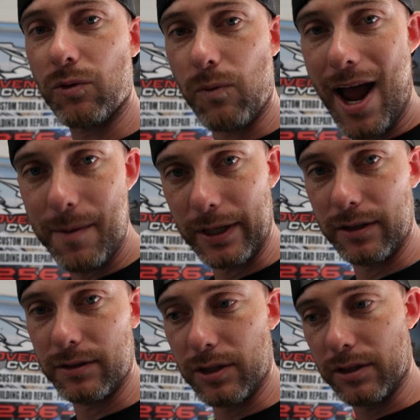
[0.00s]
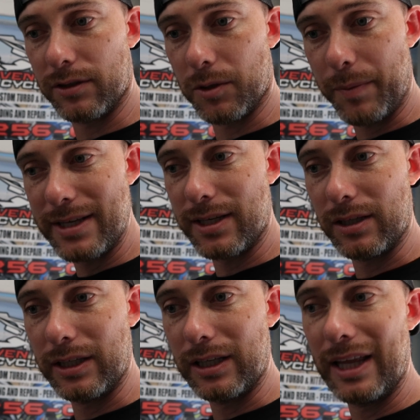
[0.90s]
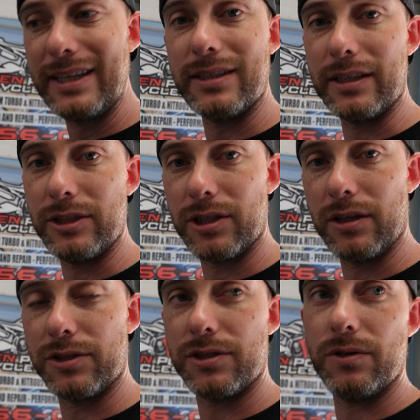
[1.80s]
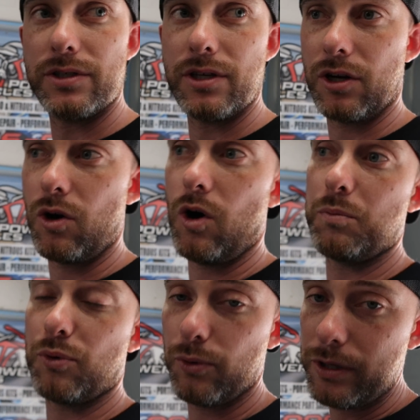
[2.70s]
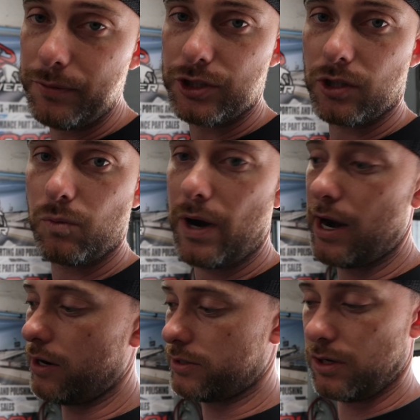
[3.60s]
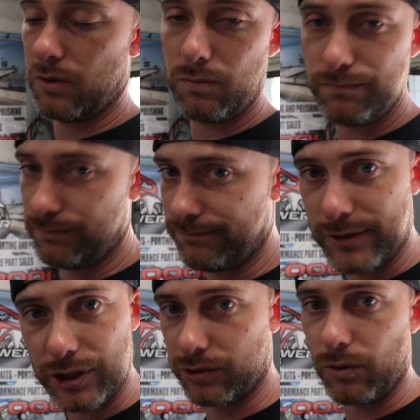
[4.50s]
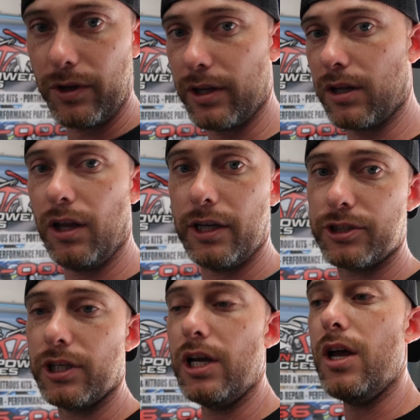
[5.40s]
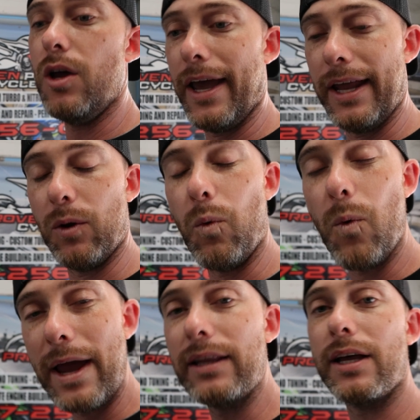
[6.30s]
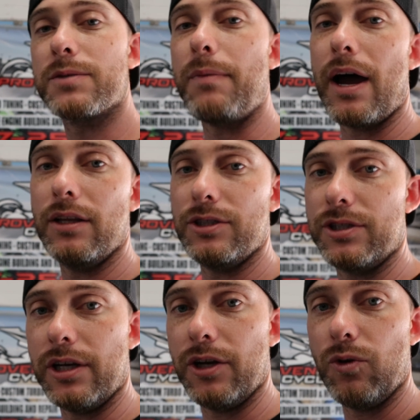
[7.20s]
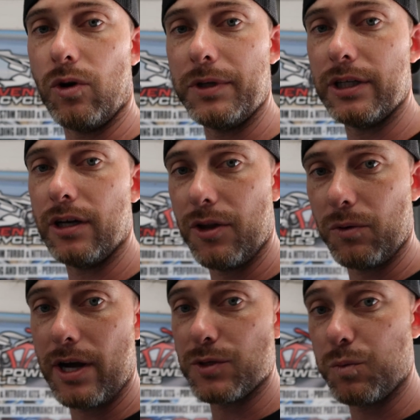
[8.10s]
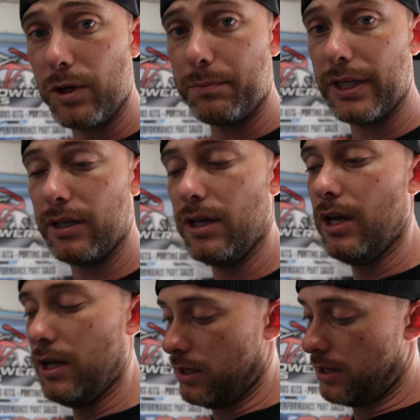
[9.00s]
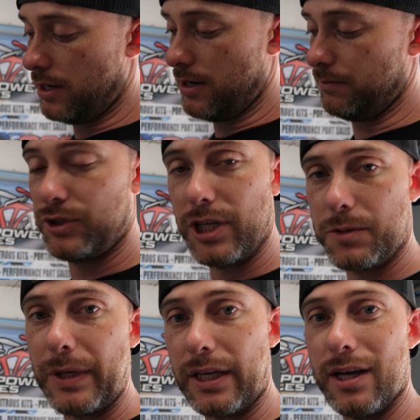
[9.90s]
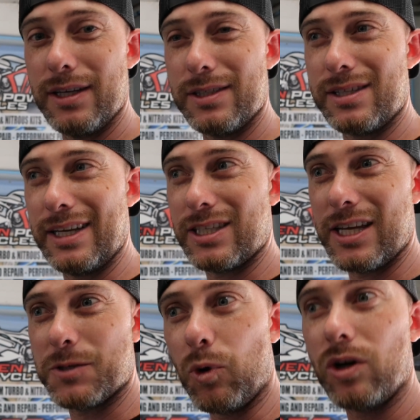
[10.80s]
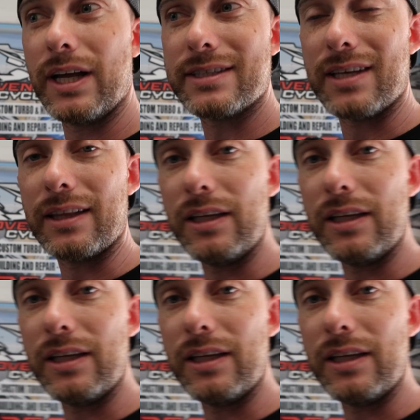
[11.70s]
grabbing. They're basically glazing each other. So it's gonna cause premature wear, it's gonna destroy the clutch, and a way less mileage than it normally otherwise would be. Just because it's more or less like